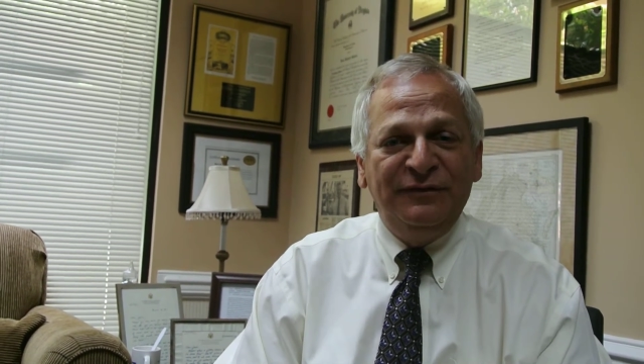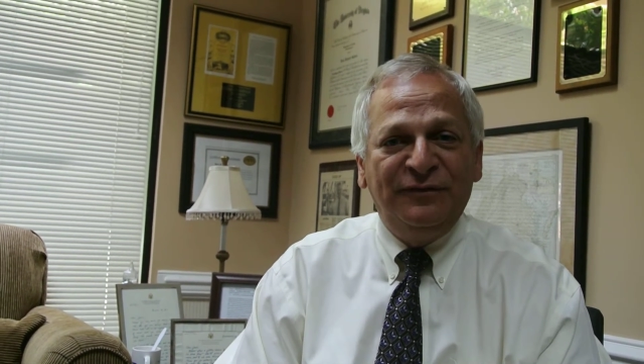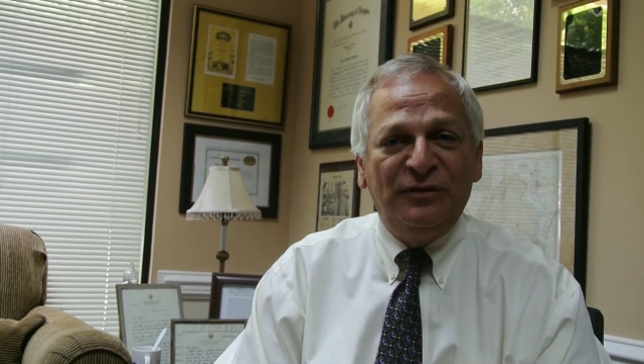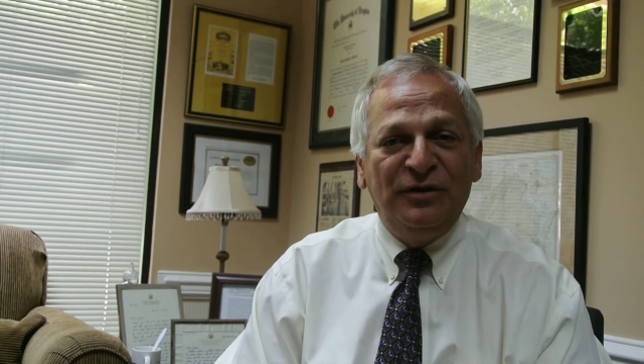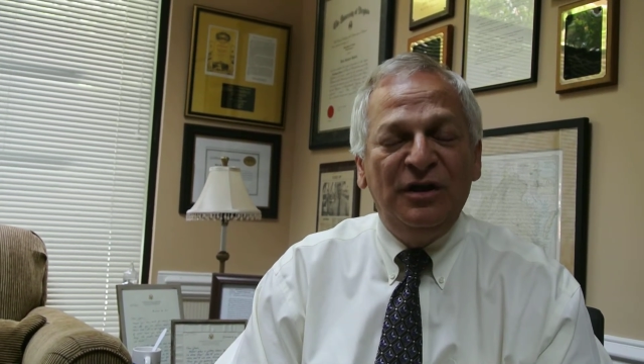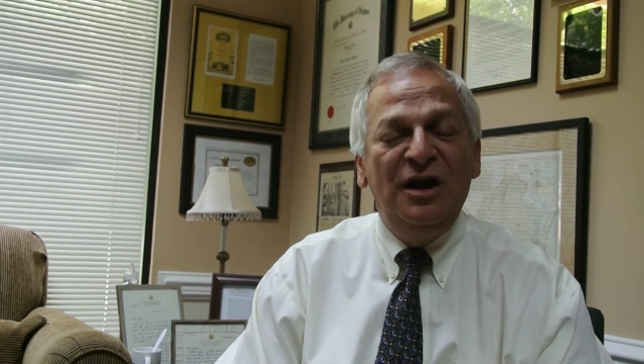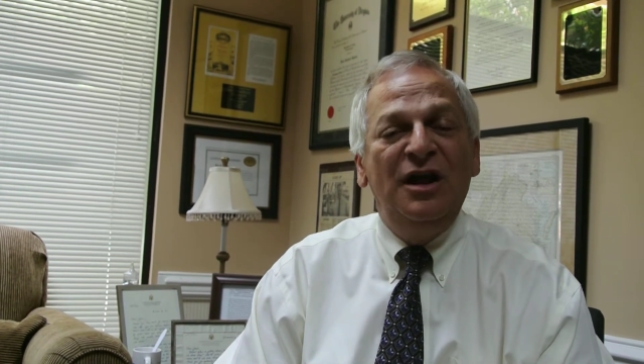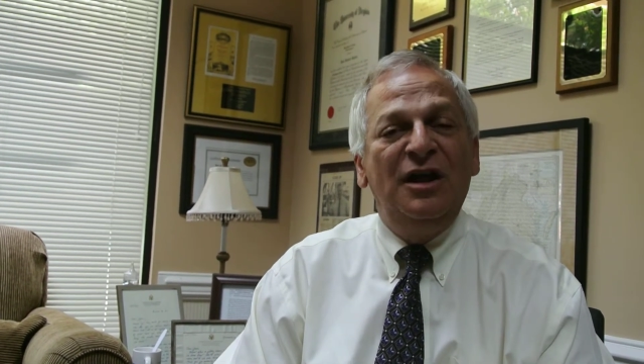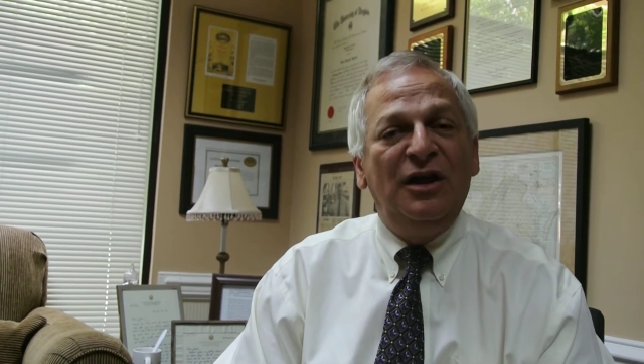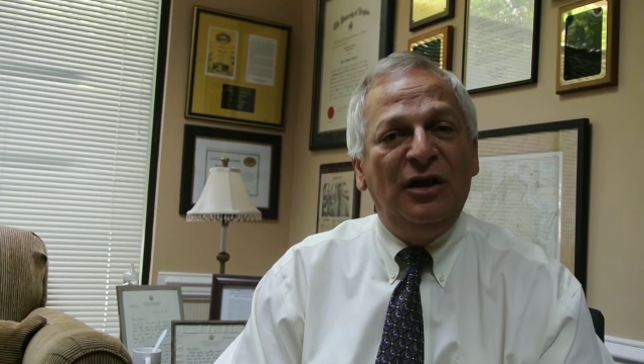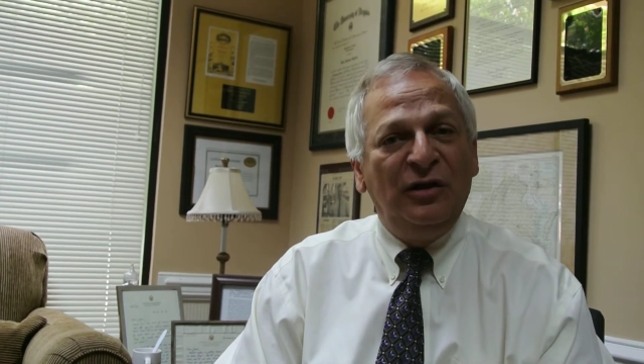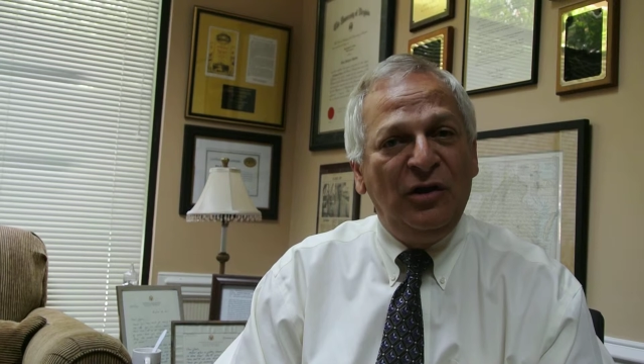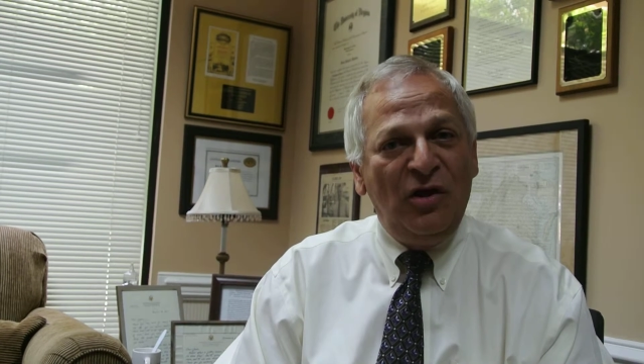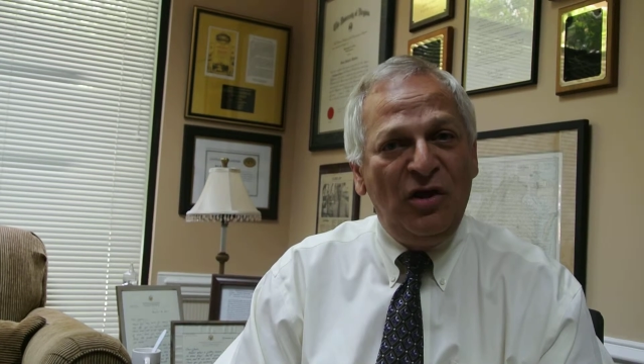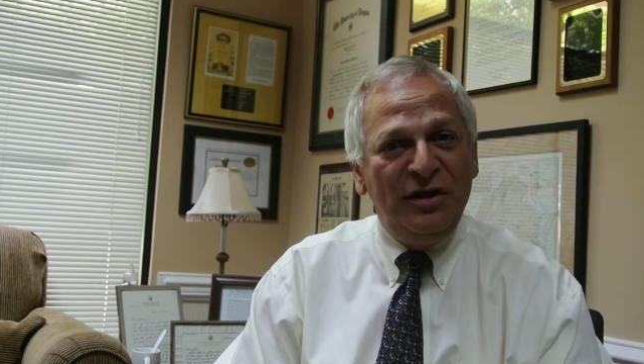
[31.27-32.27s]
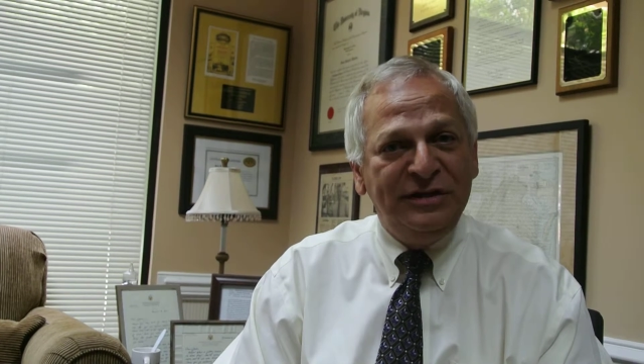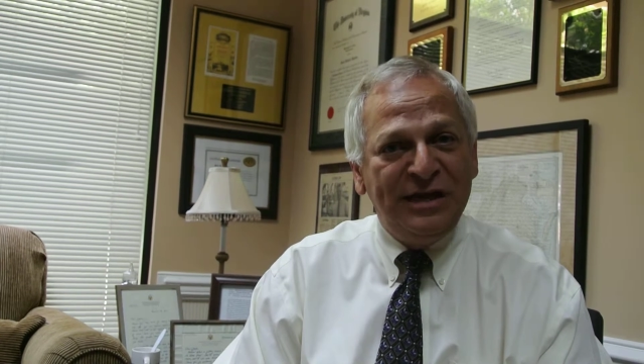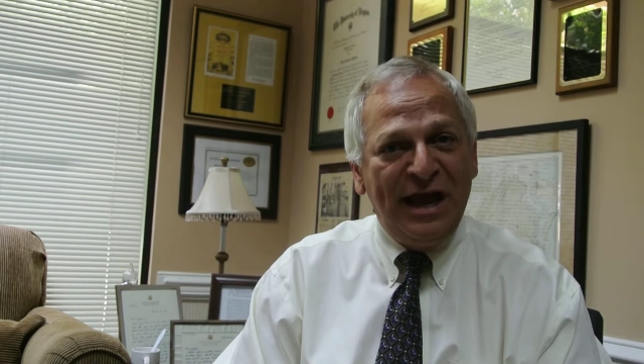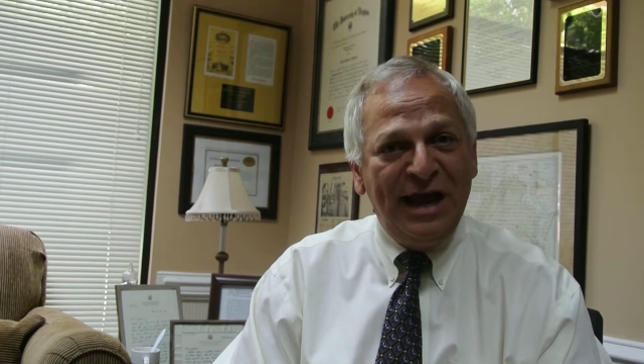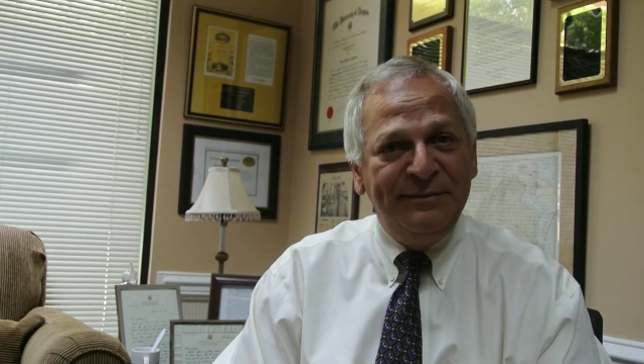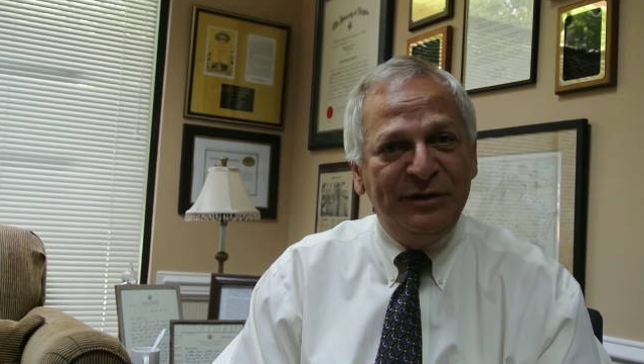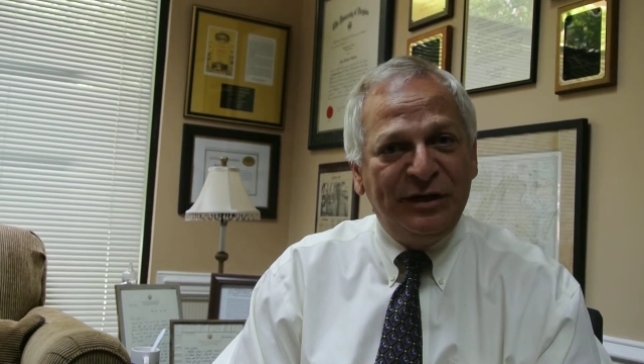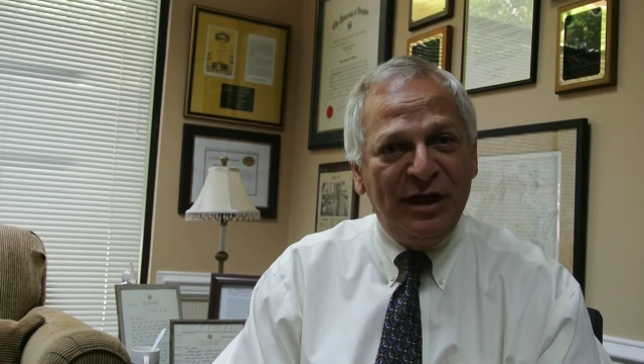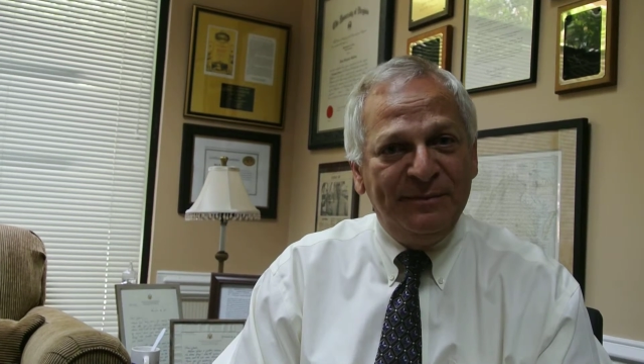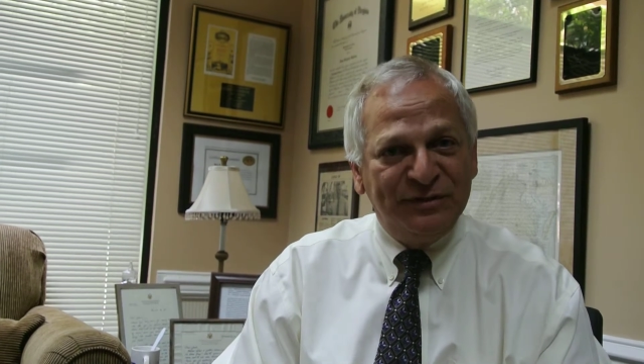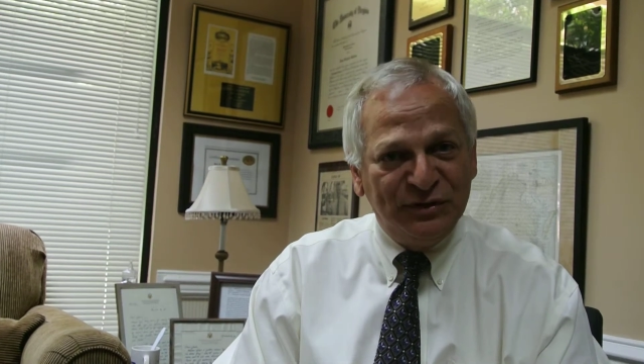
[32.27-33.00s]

for a long time to come.